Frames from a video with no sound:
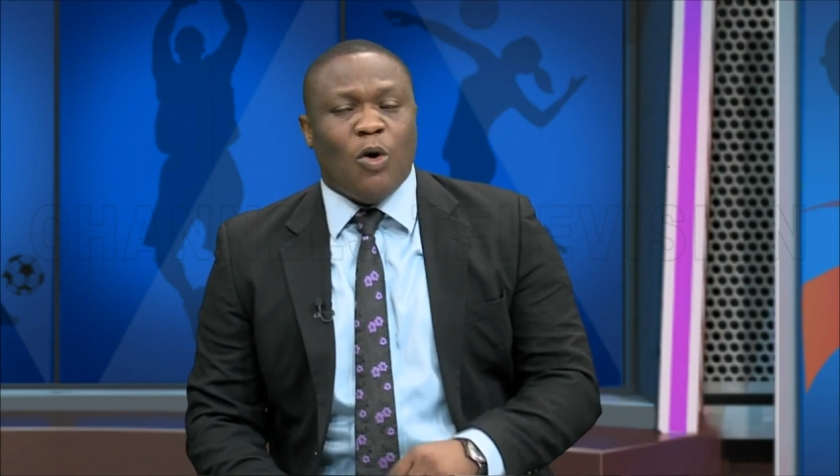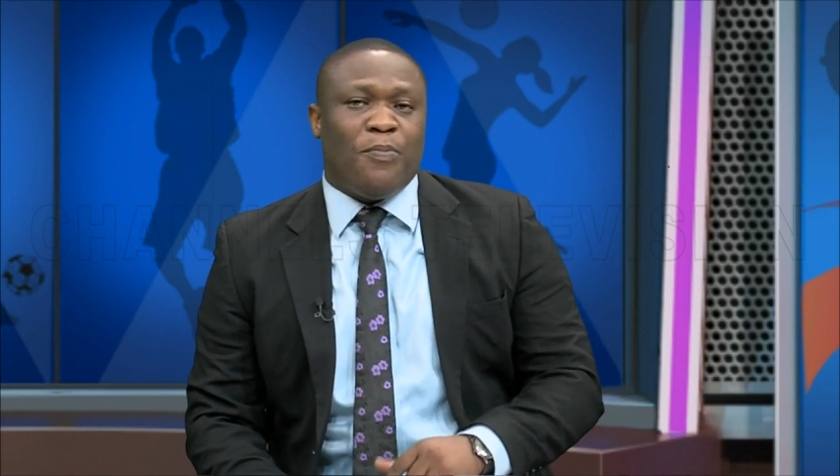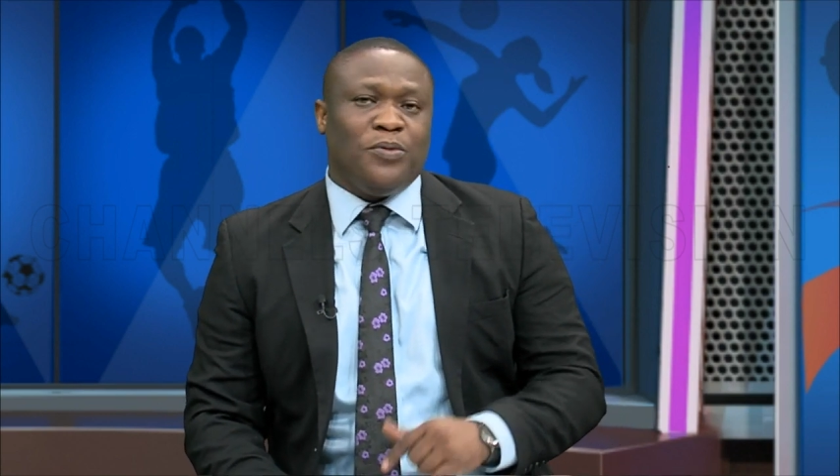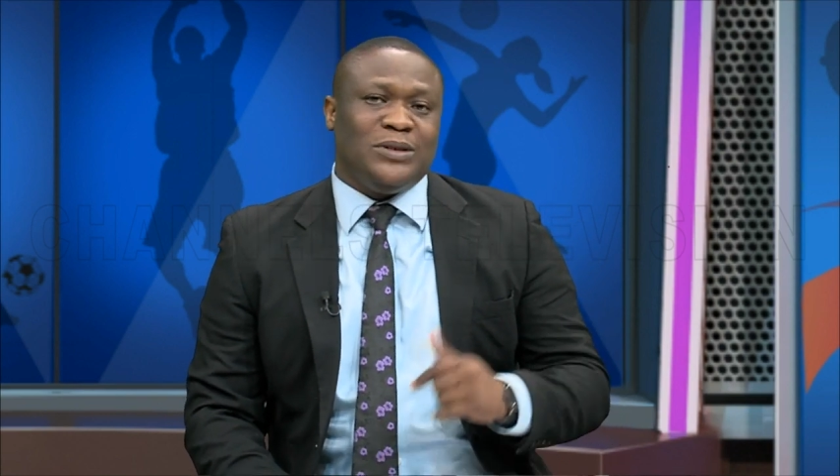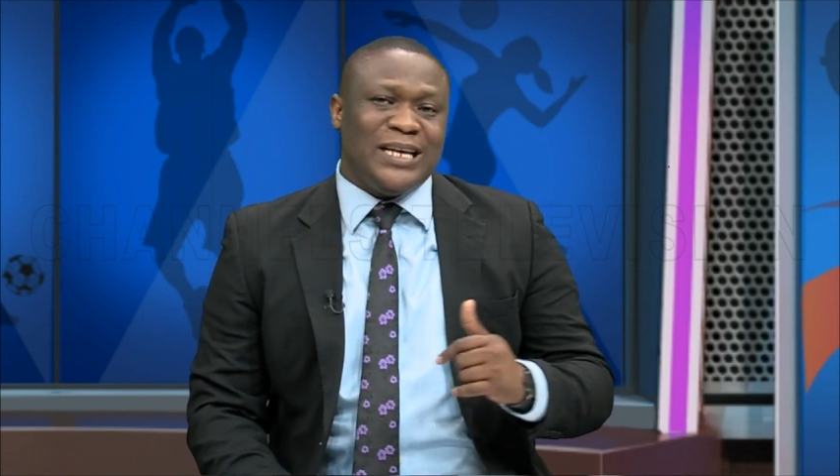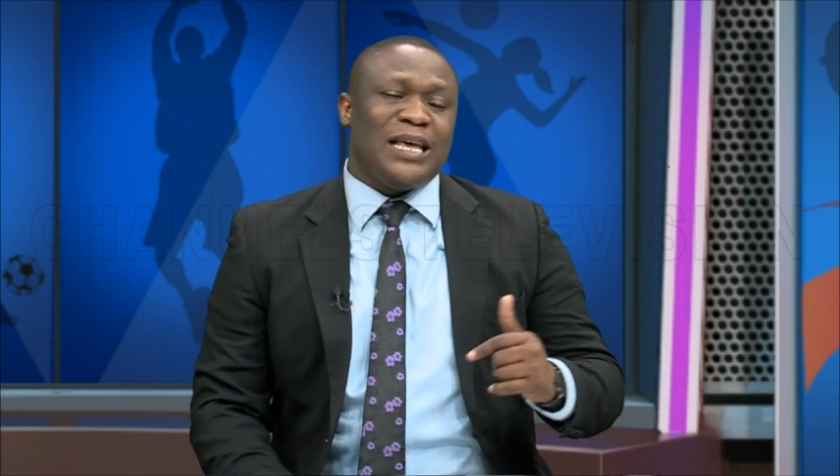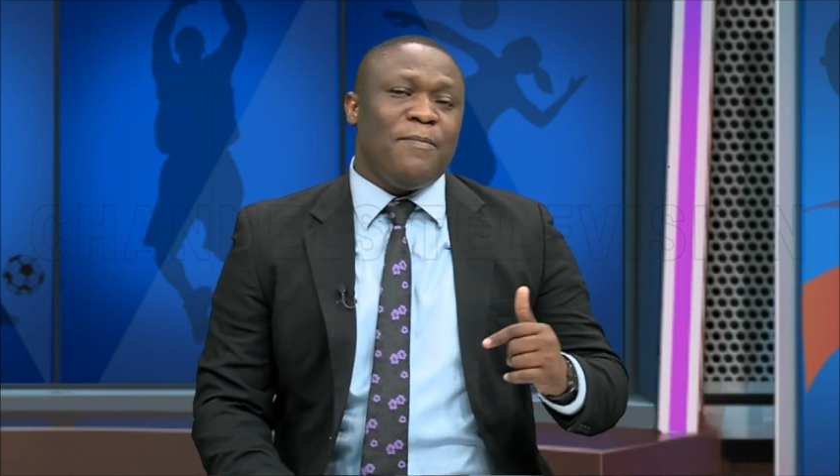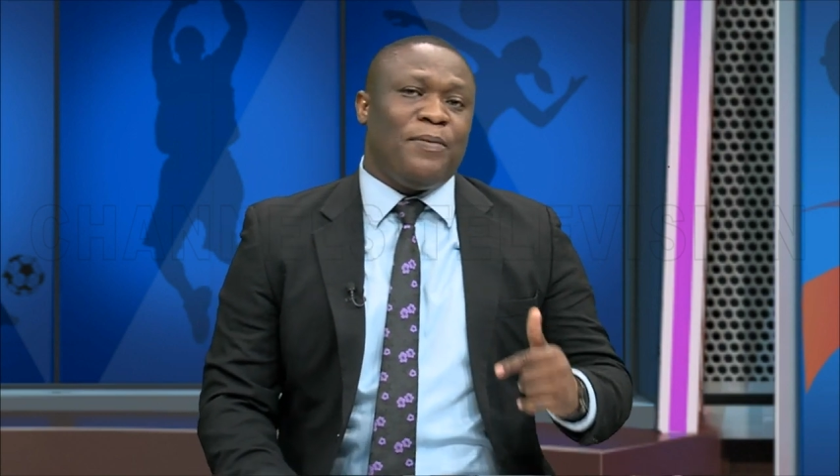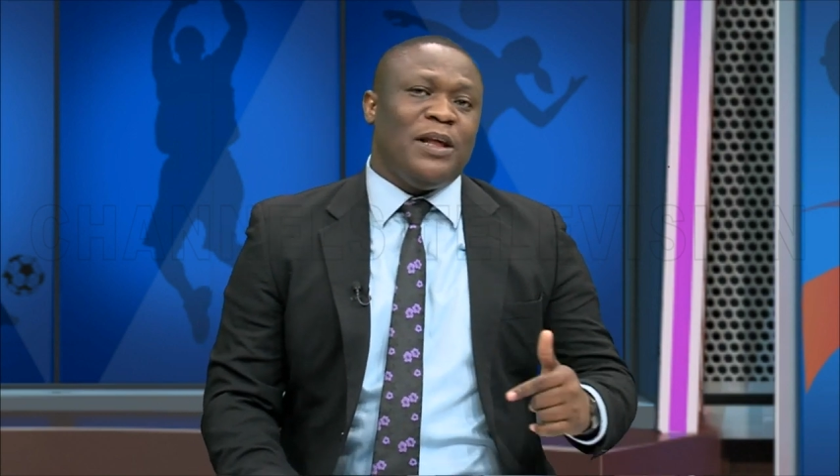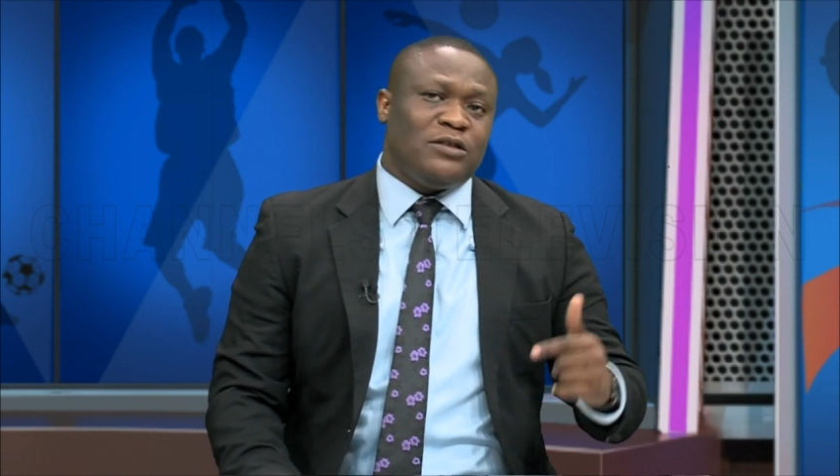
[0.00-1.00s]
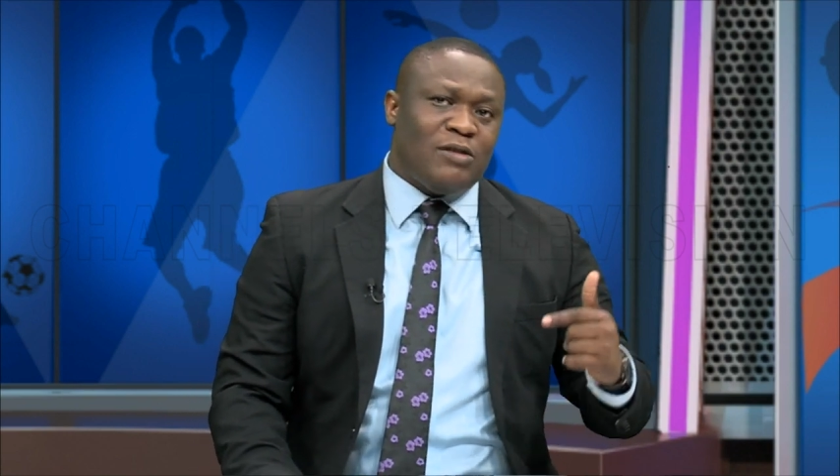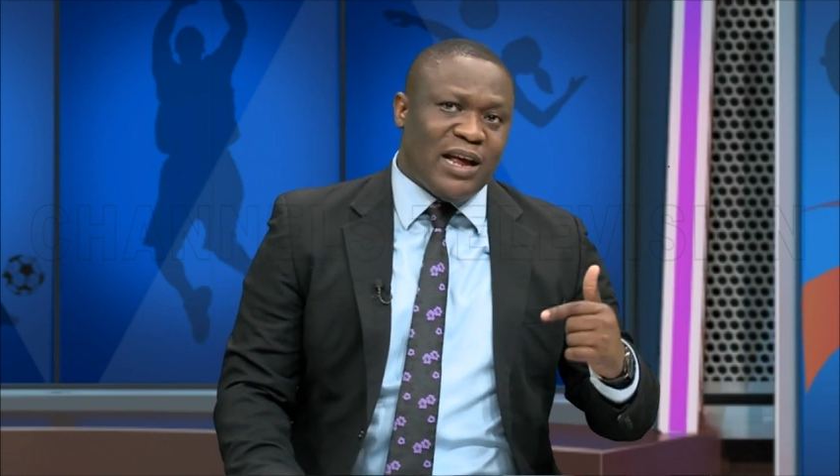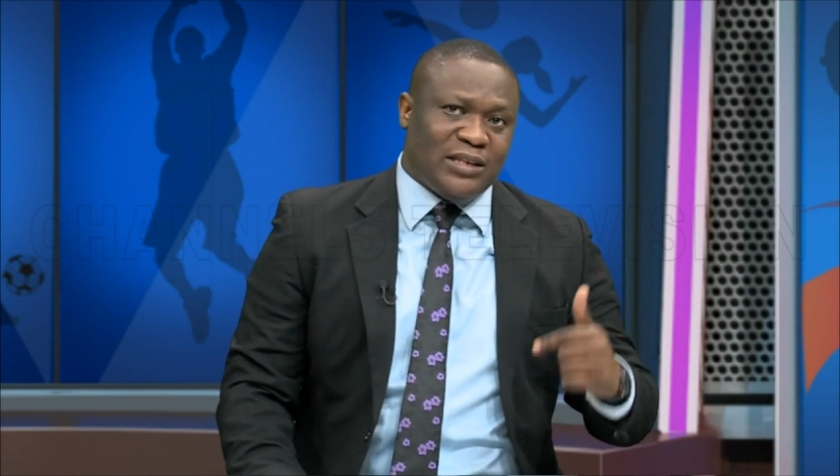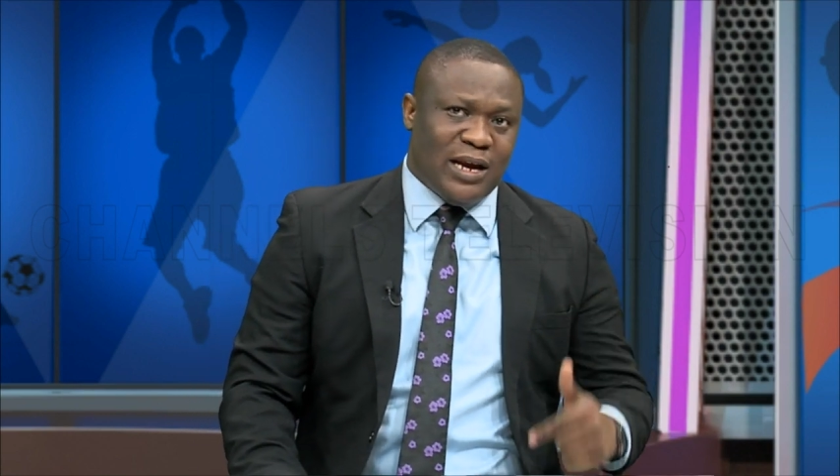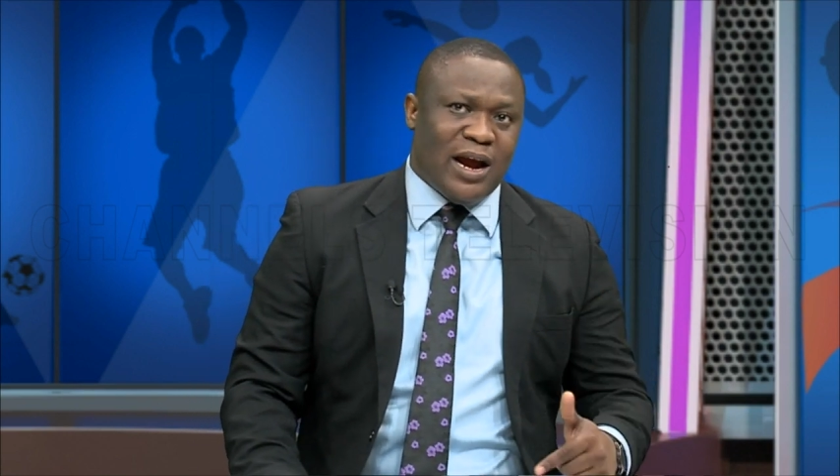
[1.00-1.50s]
Open taking place
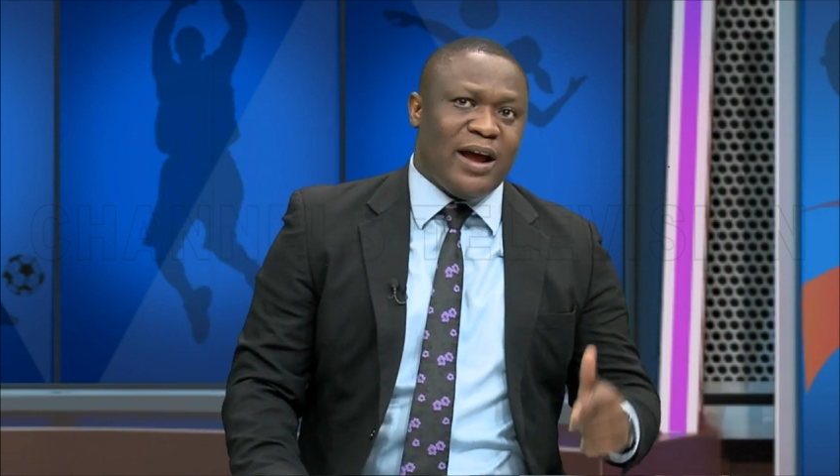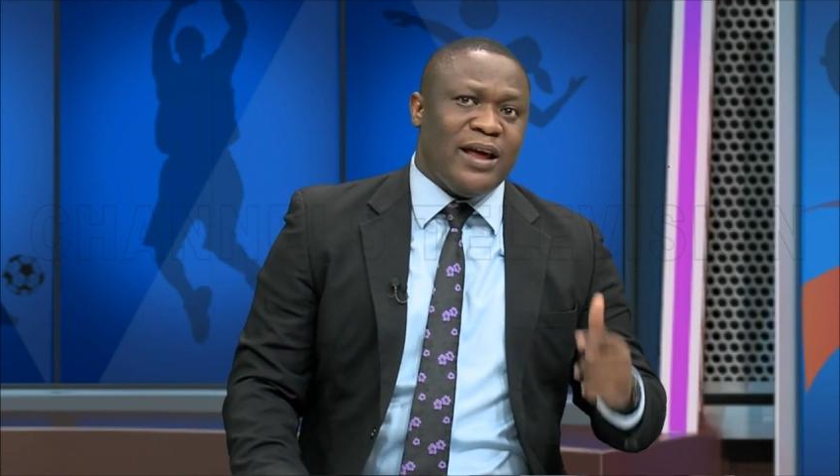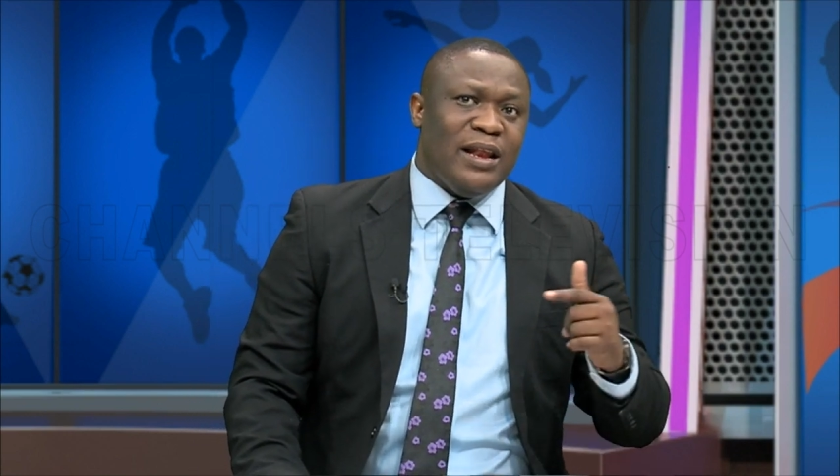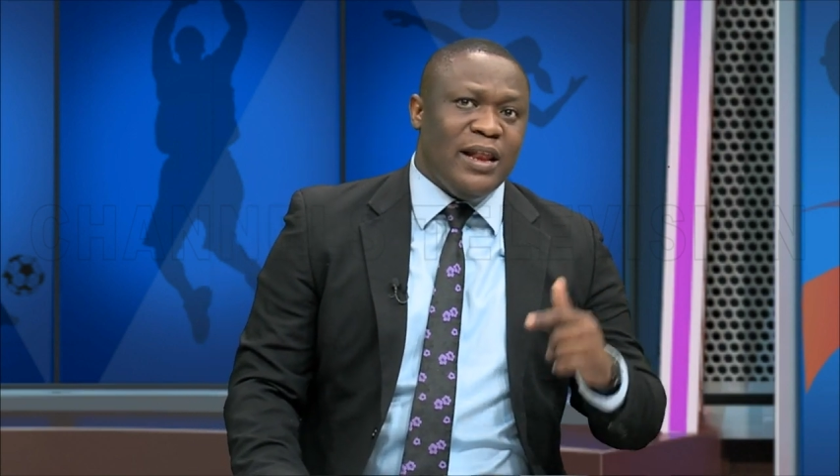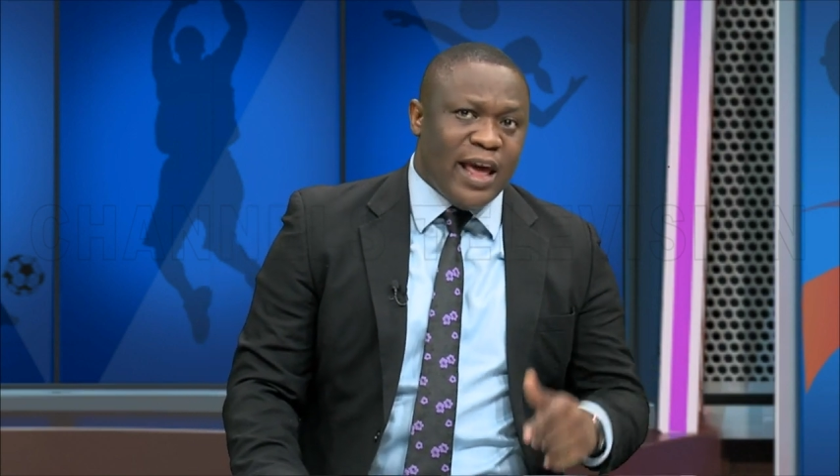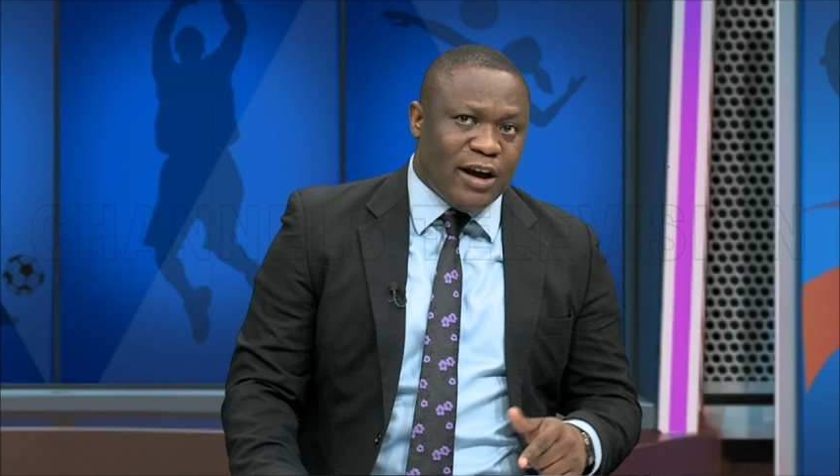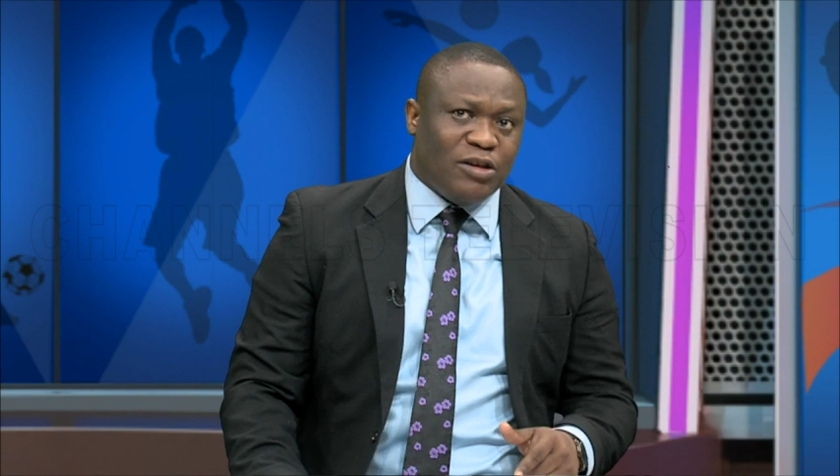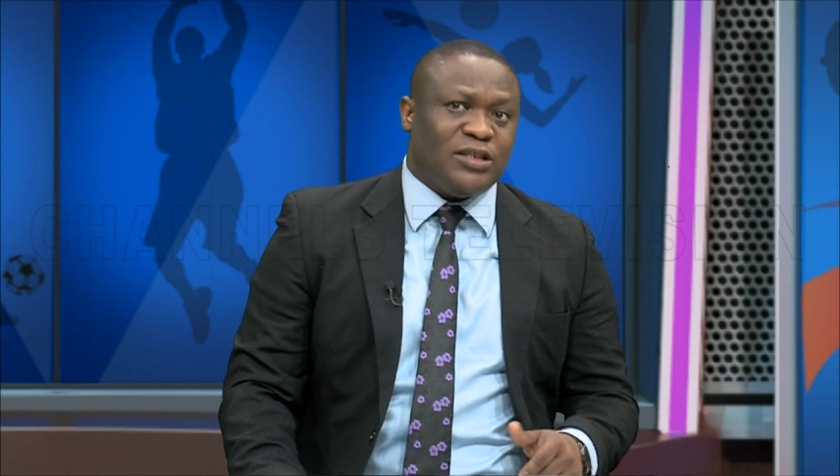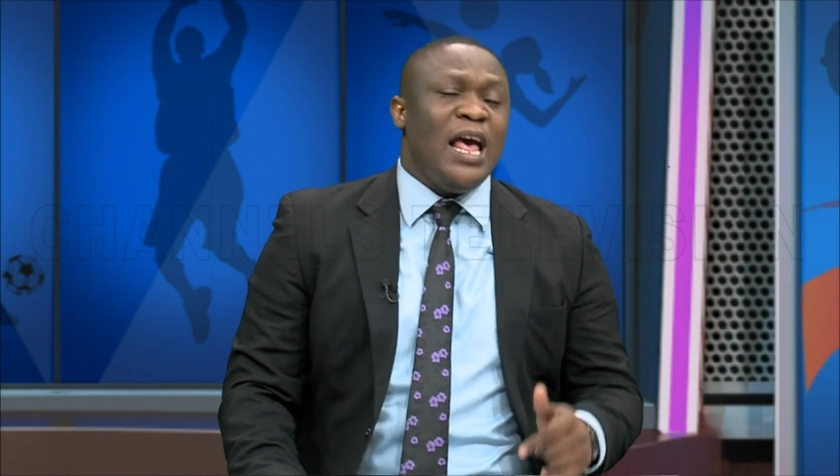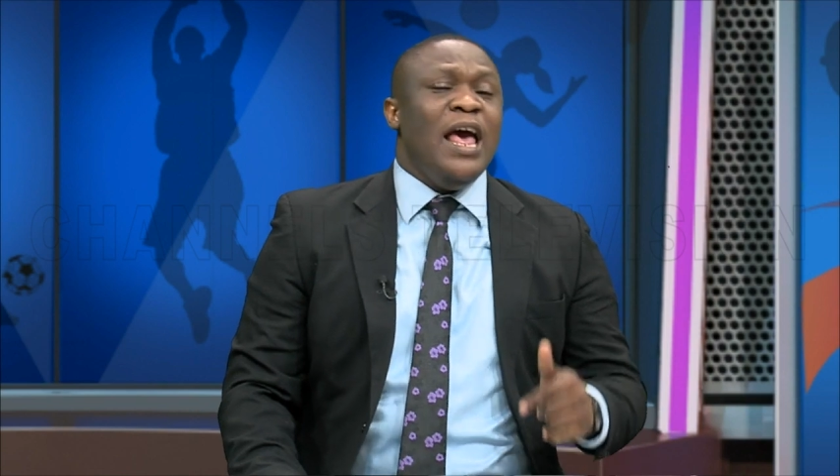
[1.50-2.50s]
right here in Lagos.